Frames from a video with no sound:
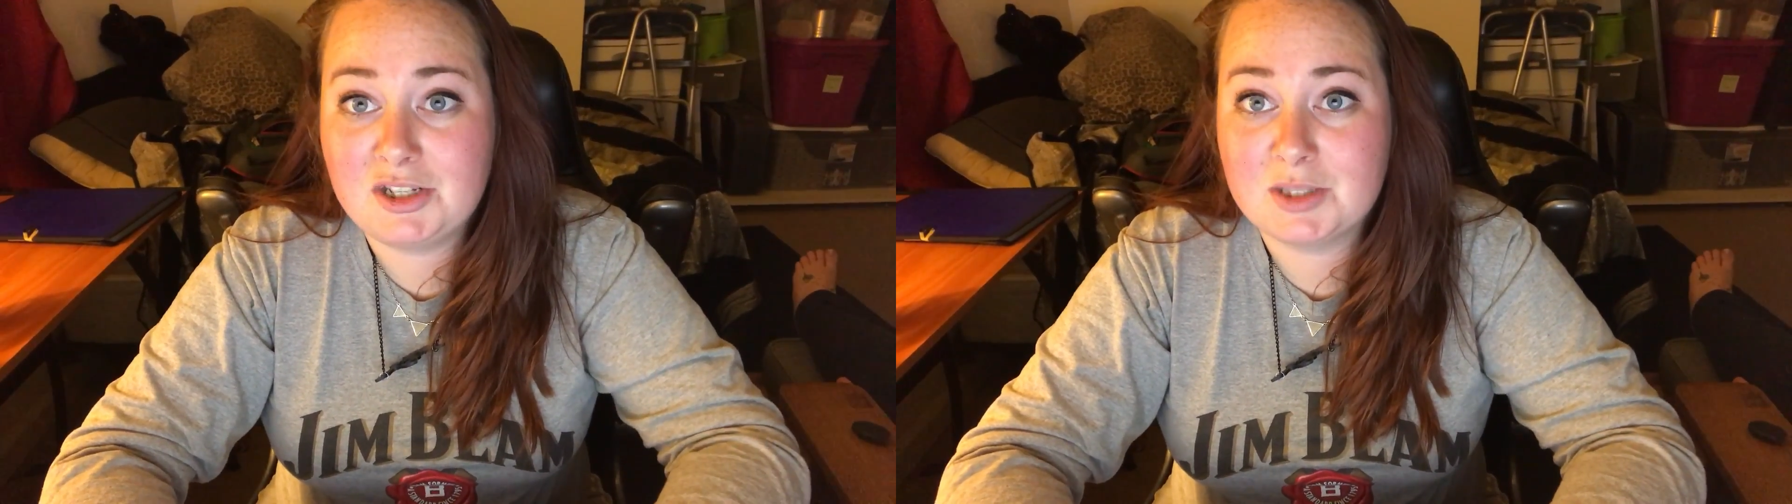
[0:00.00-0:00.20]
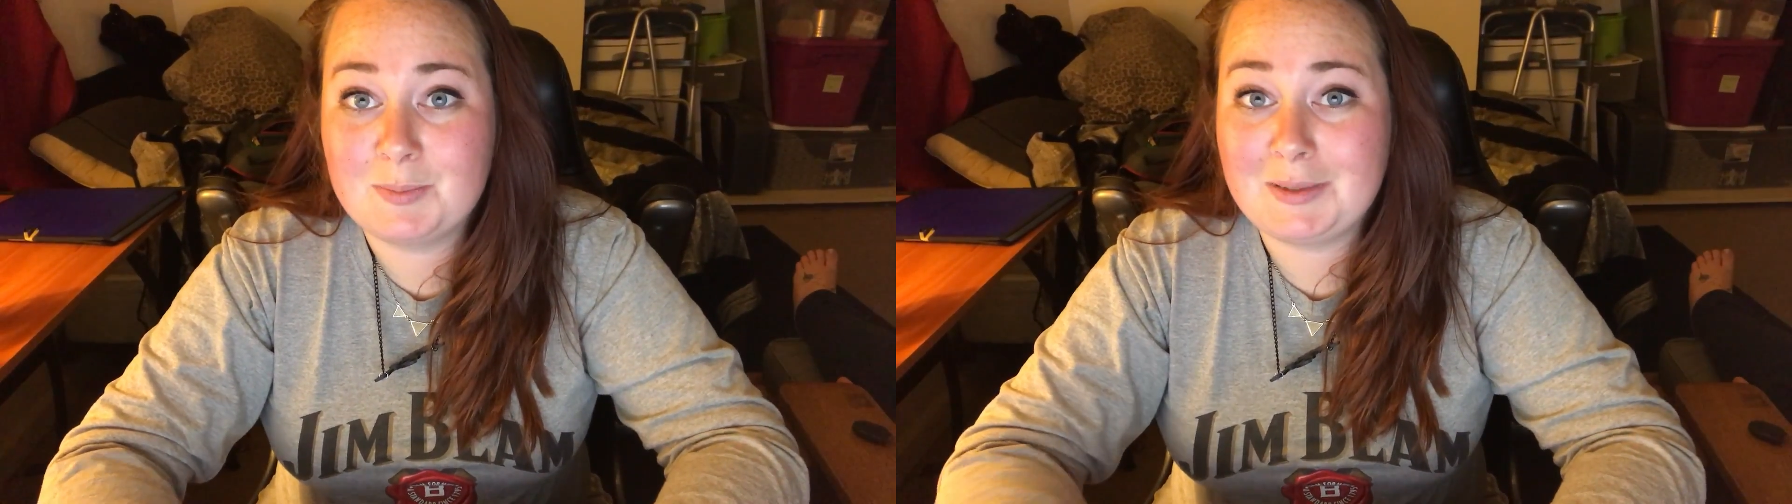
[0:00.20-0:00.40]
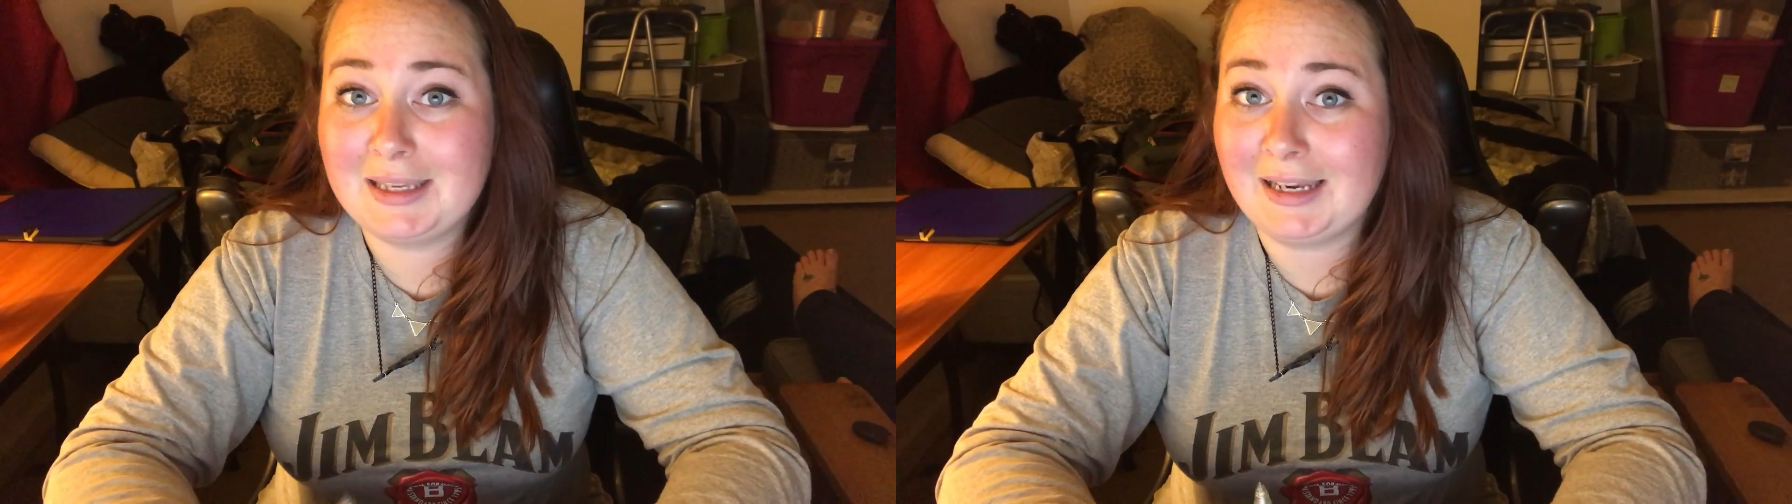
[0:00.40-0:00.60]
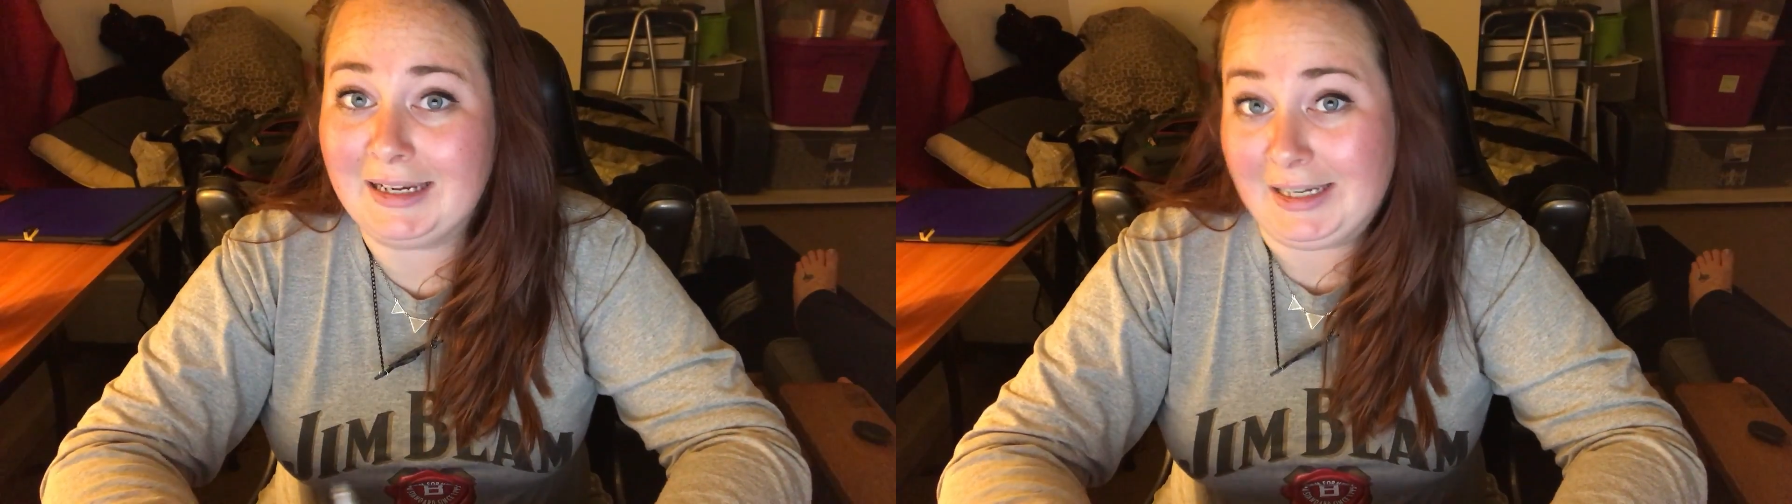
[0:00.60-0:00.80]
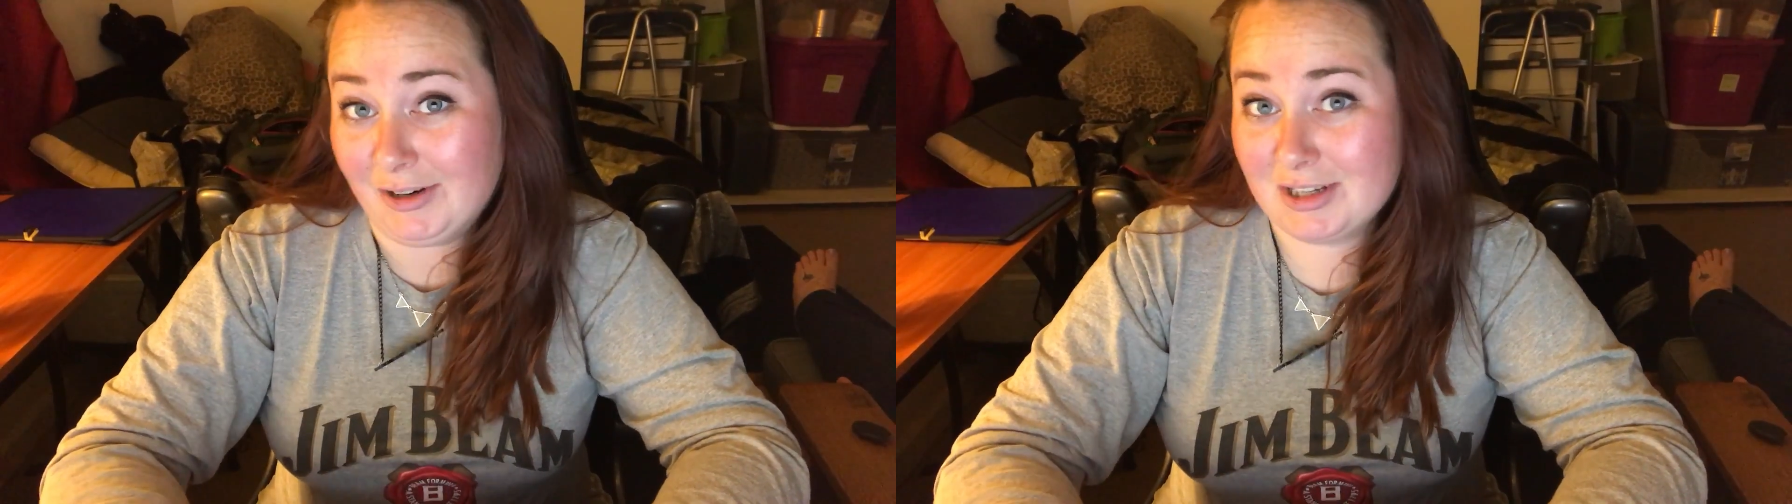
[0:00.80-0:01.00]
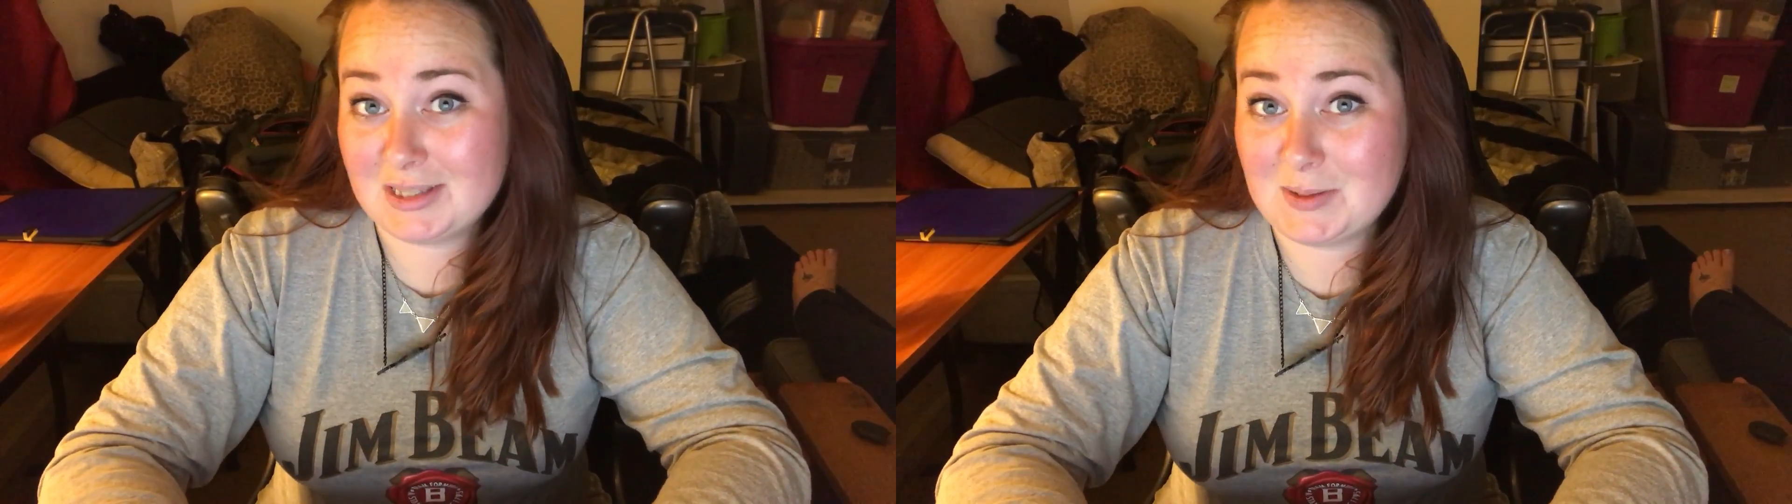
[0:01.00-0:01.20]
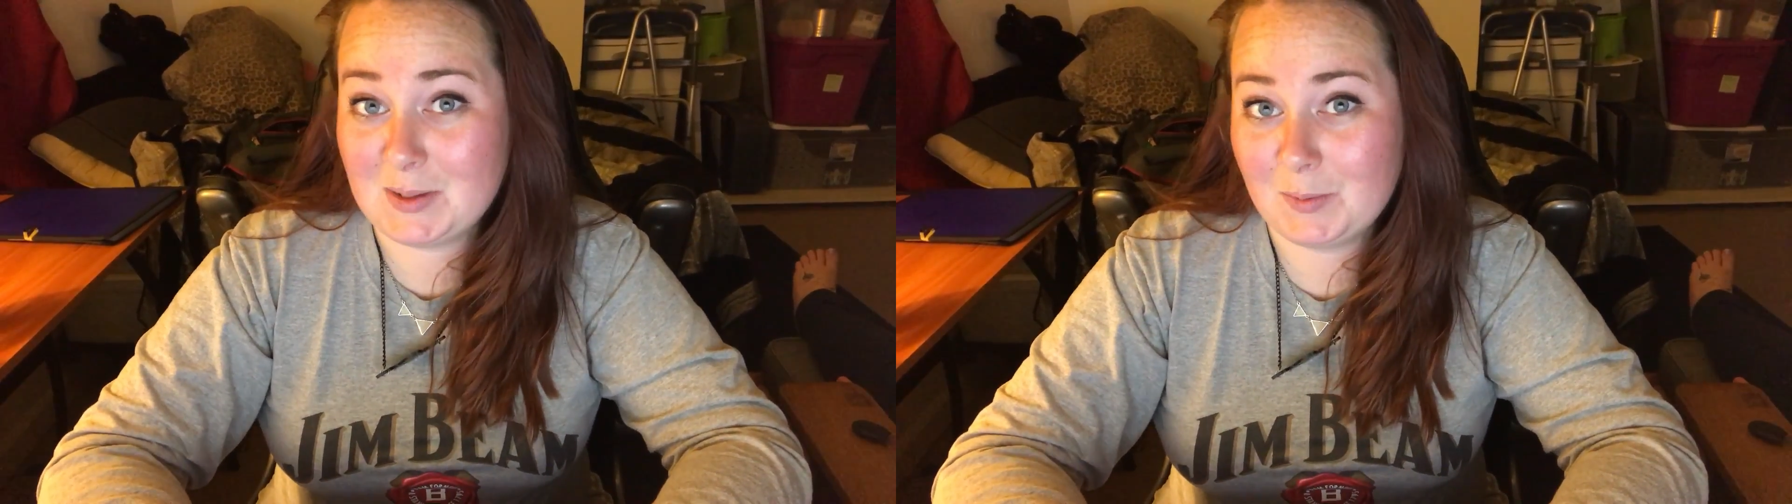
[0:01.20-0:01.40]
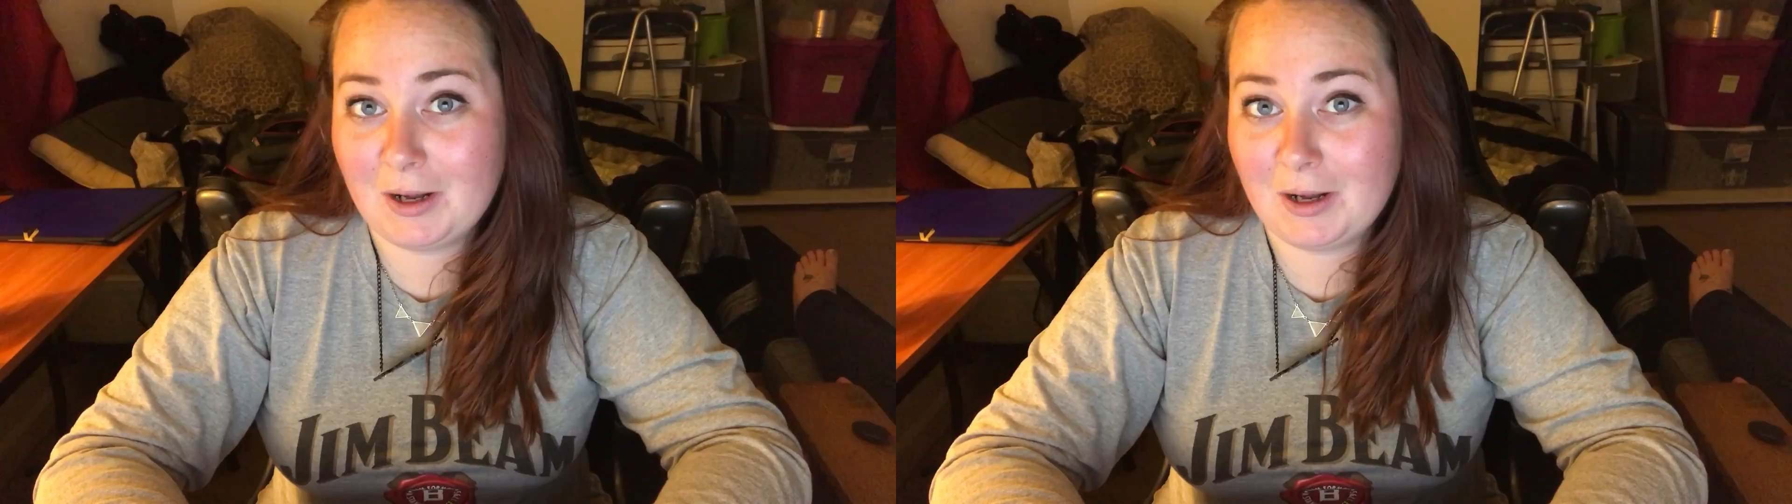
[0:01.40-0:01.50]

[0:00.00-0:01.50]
just being near a student